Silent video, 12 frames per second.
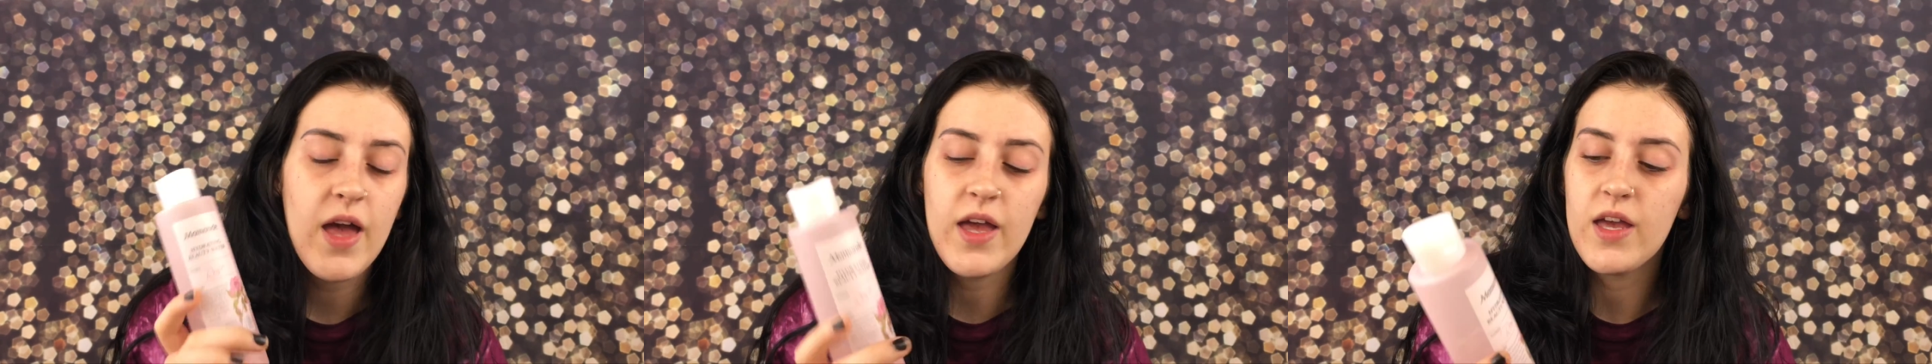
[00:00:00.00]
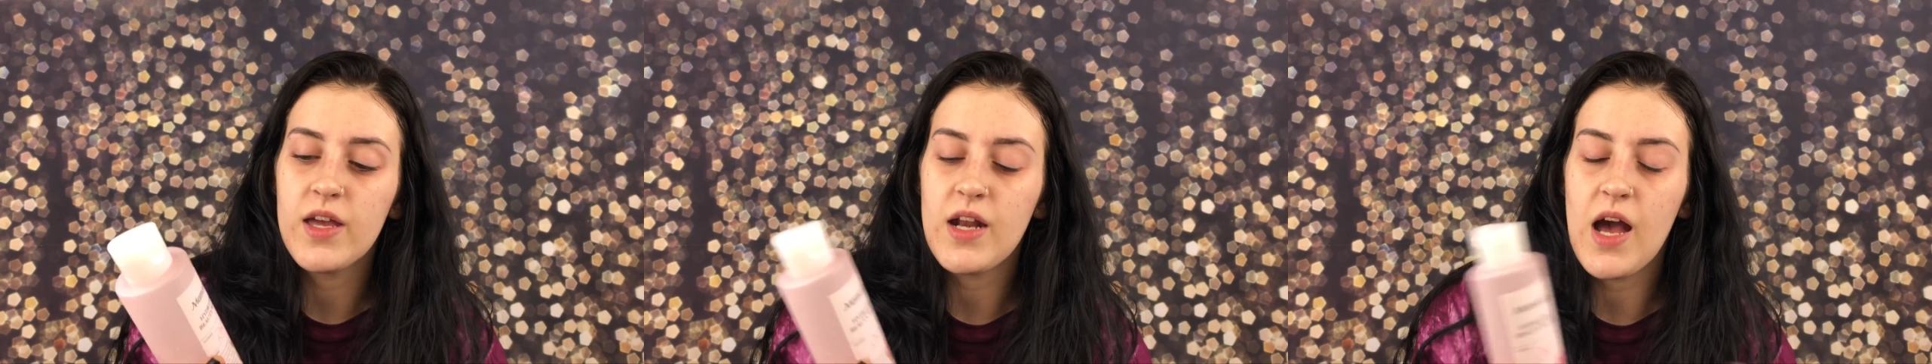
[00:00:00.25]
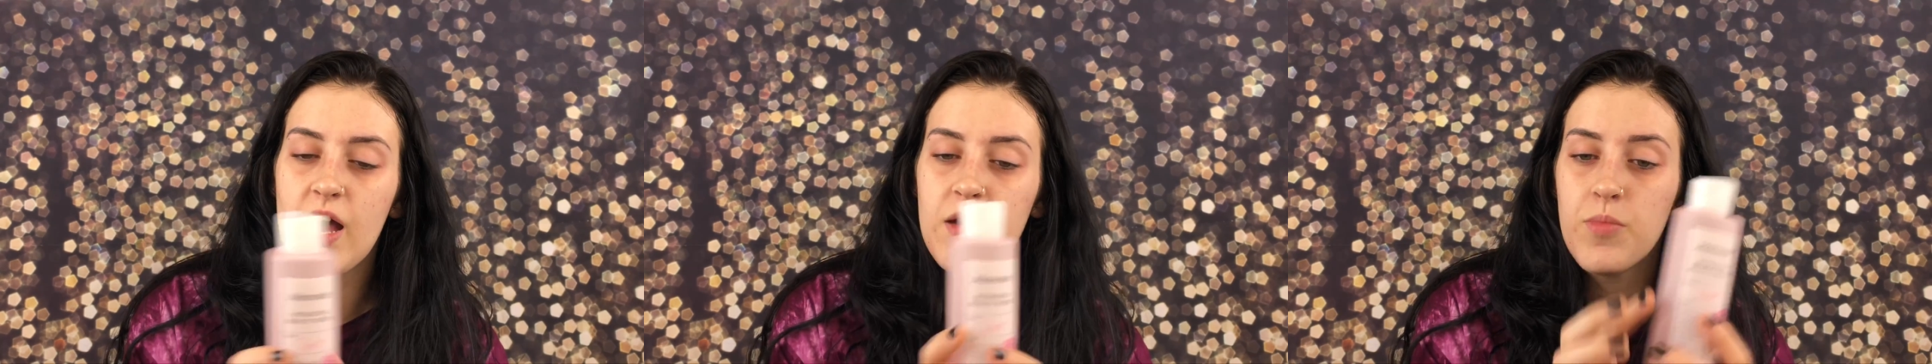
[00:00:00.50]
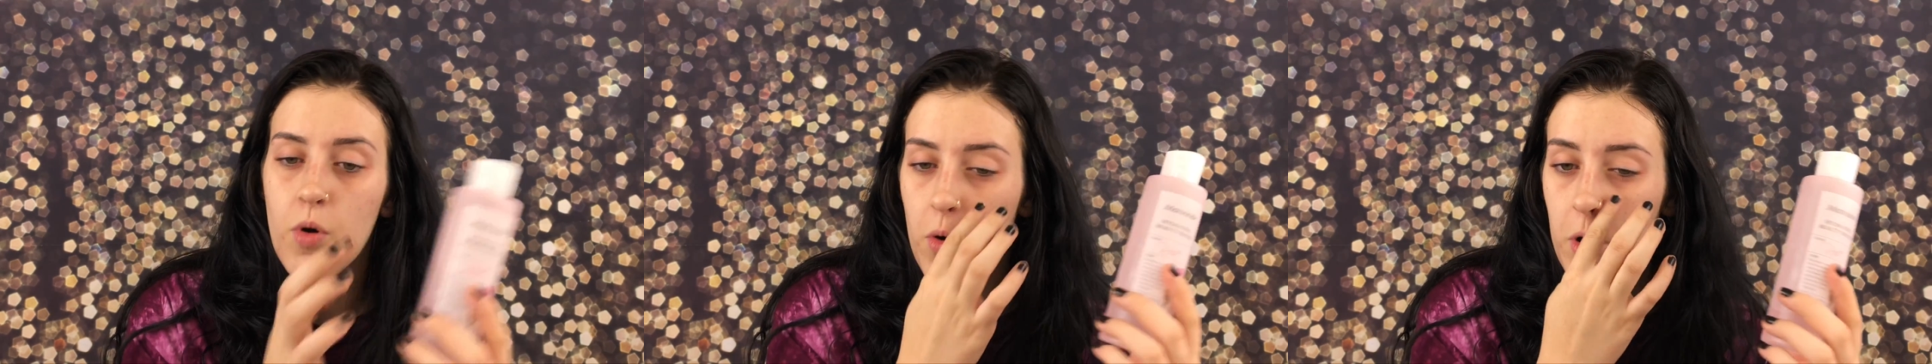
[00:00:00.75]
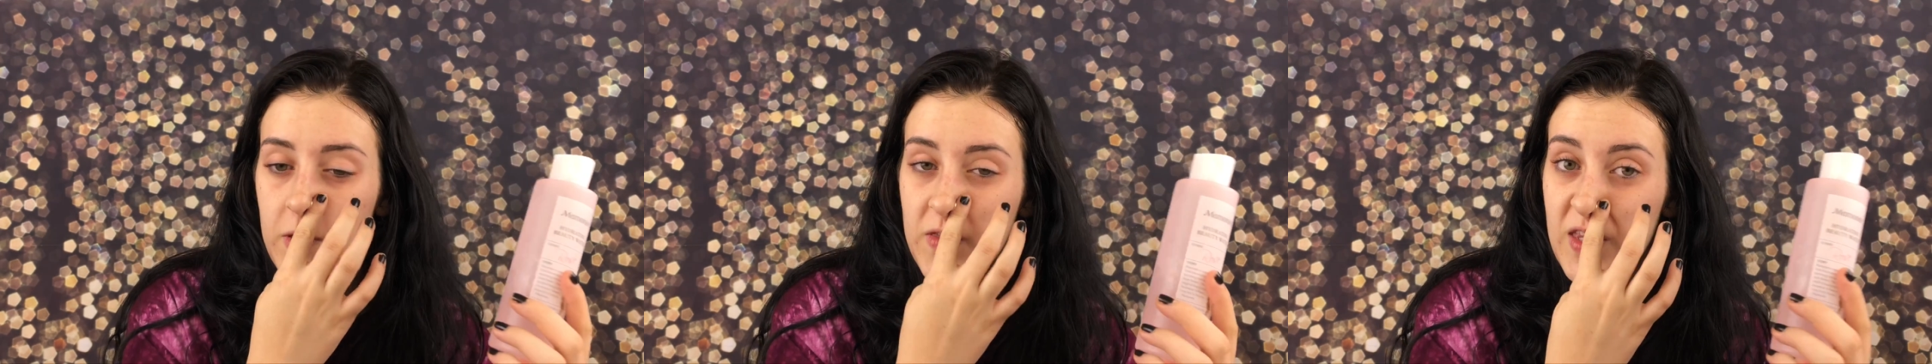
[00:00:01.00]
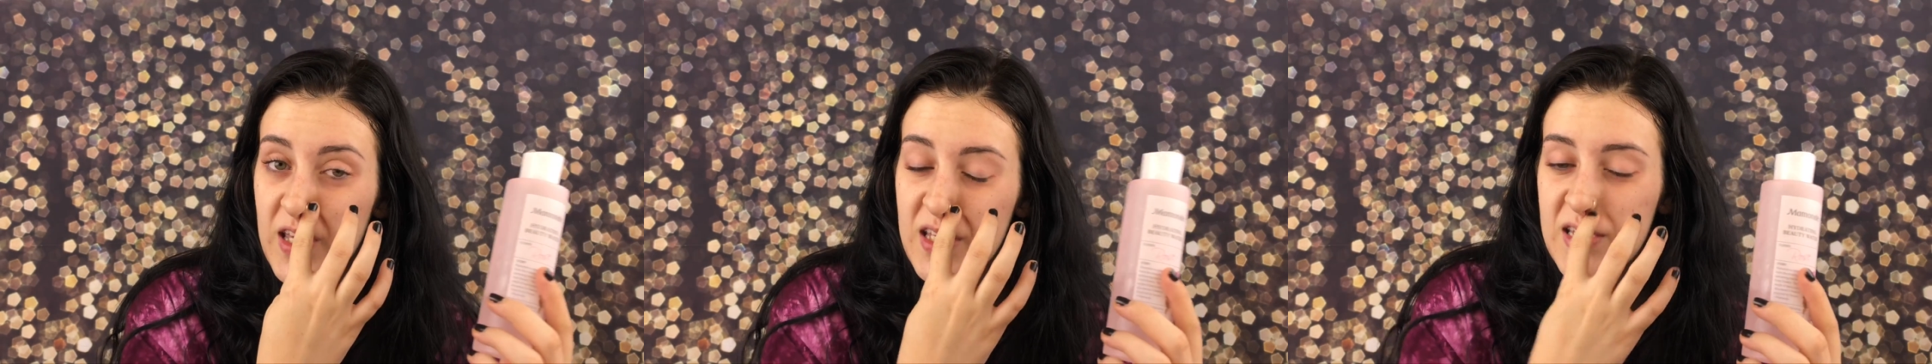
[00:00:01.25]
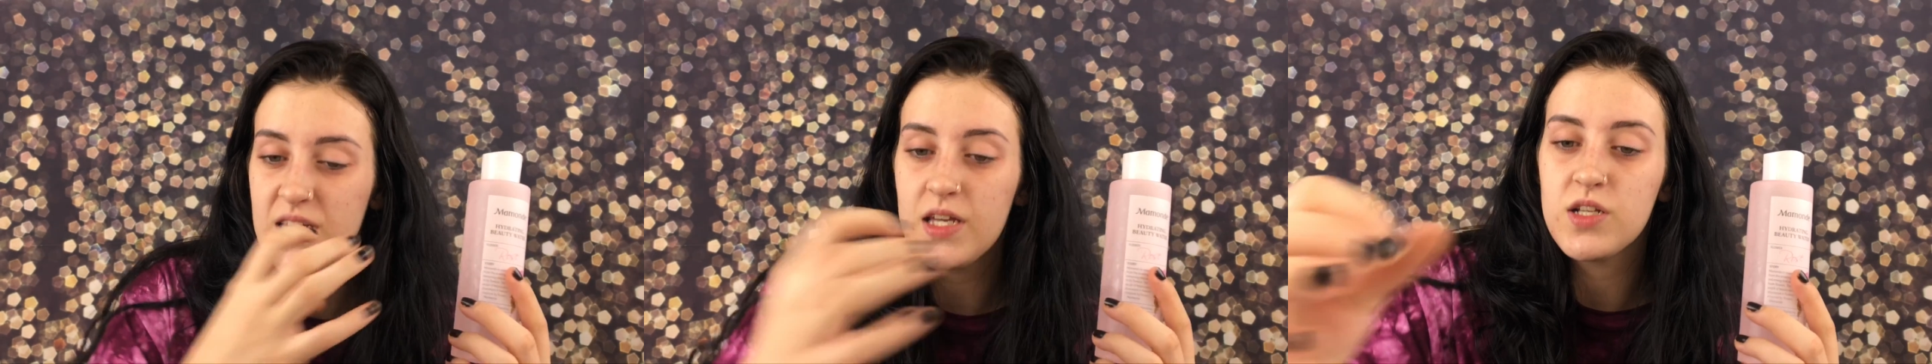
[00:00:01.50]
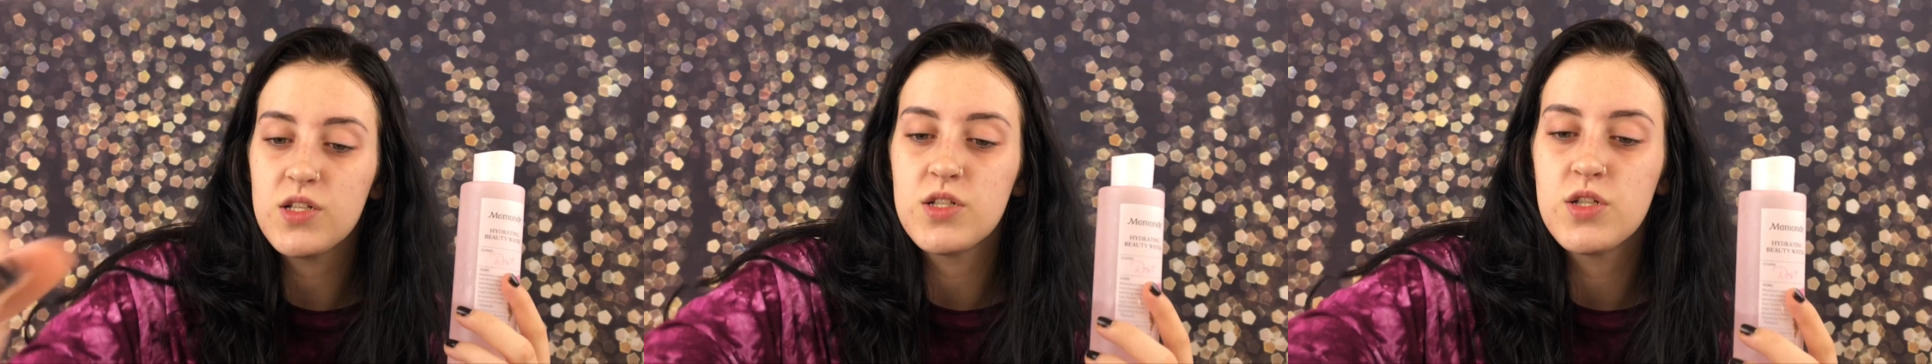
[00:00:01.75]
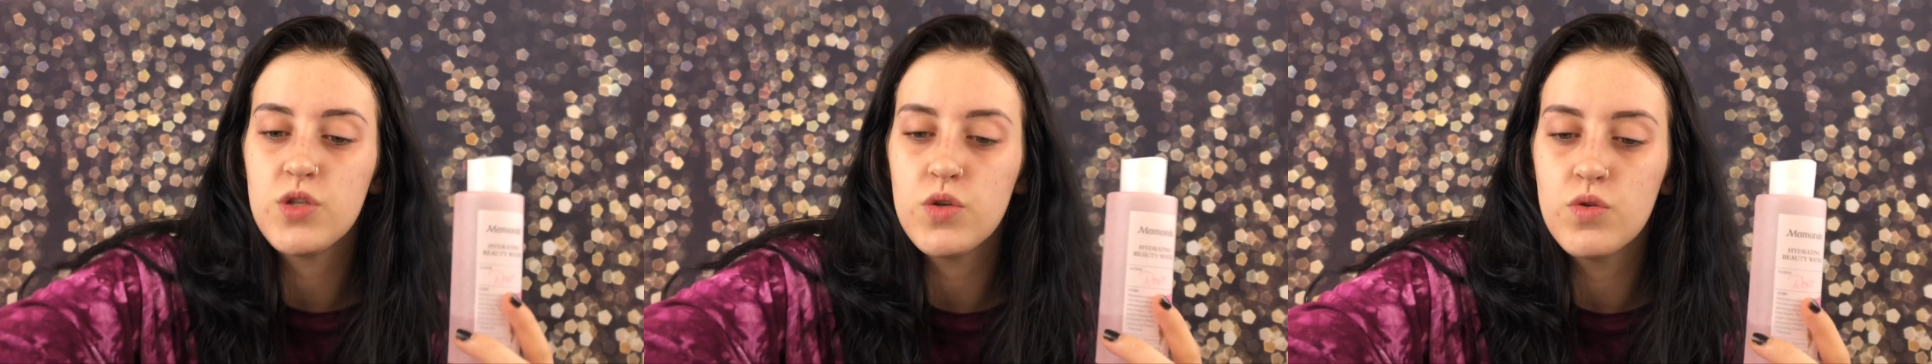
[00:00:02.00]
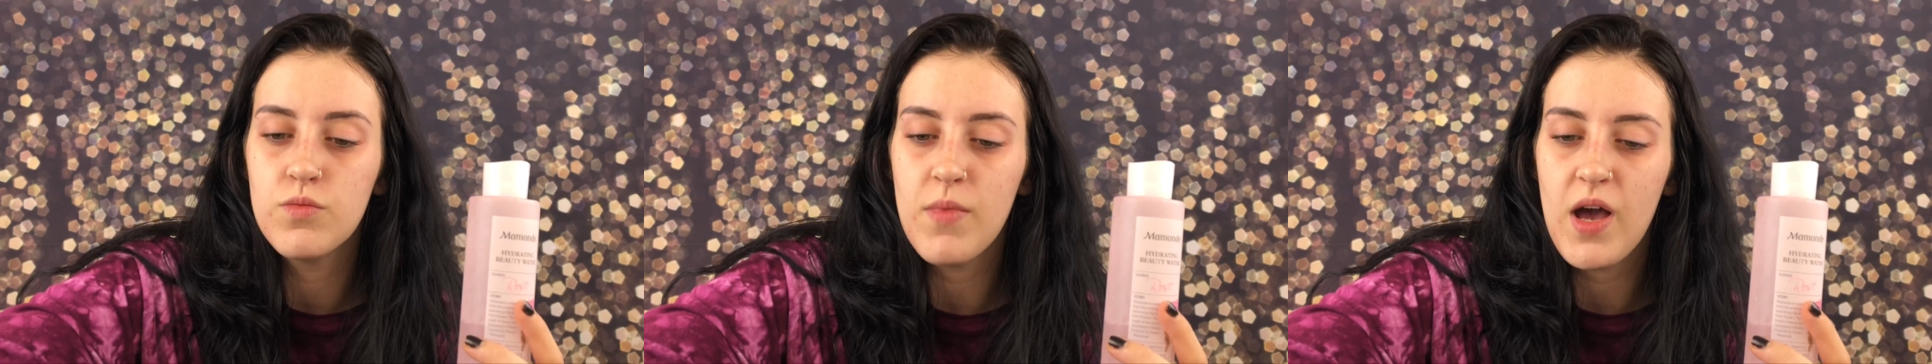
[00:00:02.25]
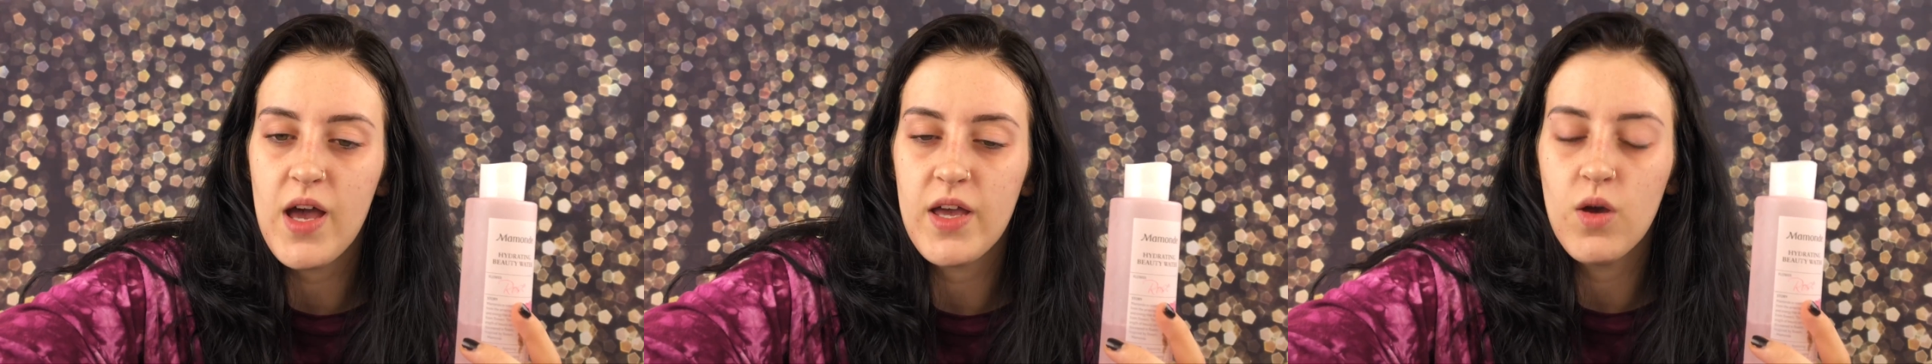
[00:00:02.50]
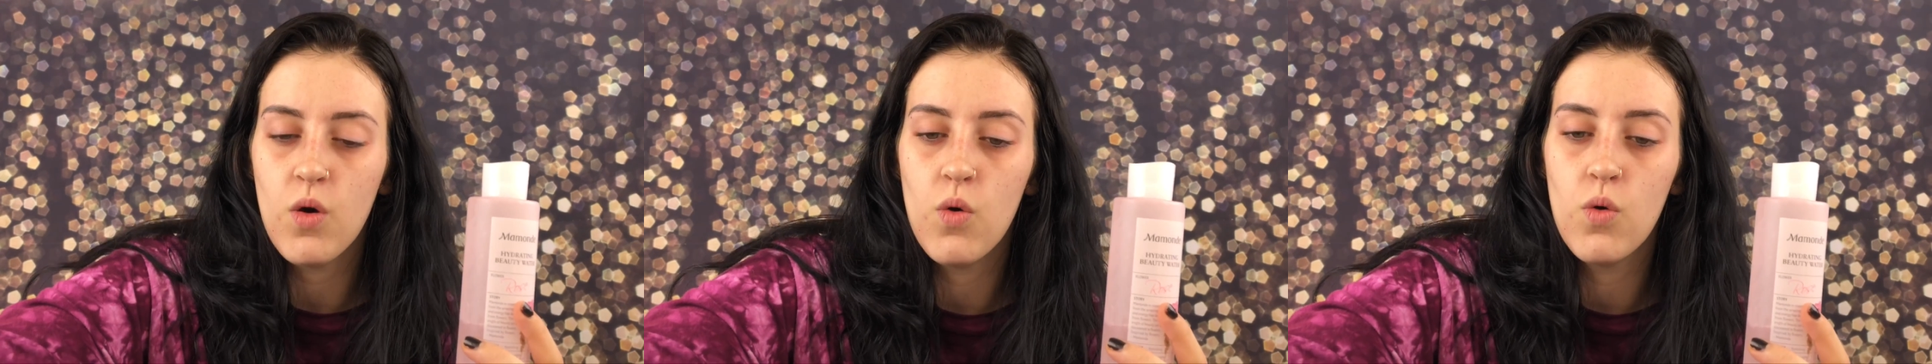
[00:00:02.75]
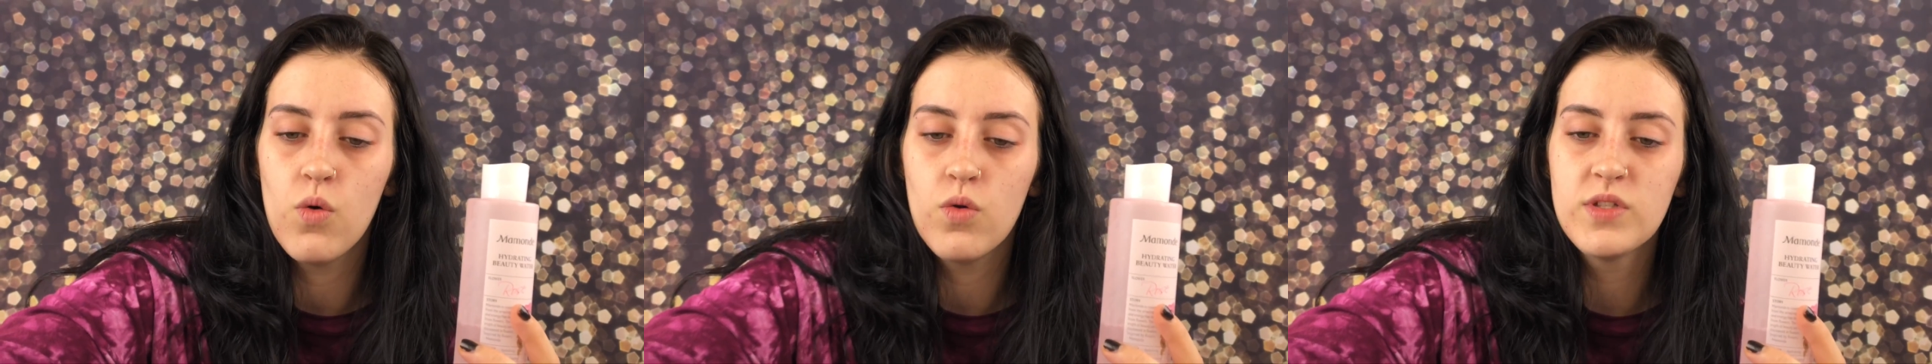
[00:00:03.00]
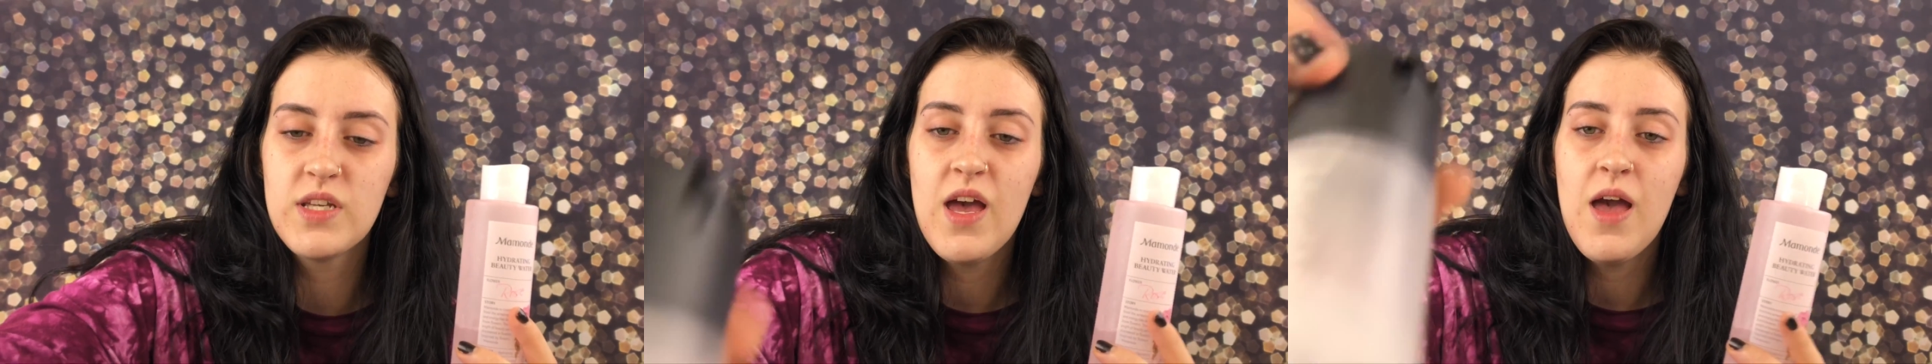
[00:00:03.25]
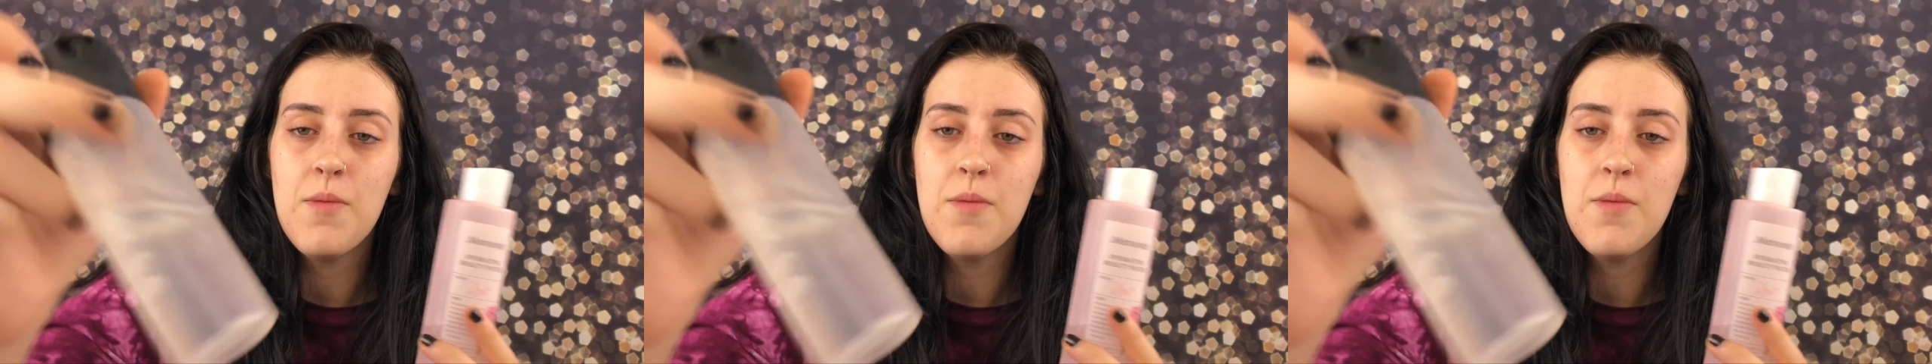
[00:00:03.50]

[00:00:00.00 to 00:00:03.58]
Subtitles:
And I poured this into my old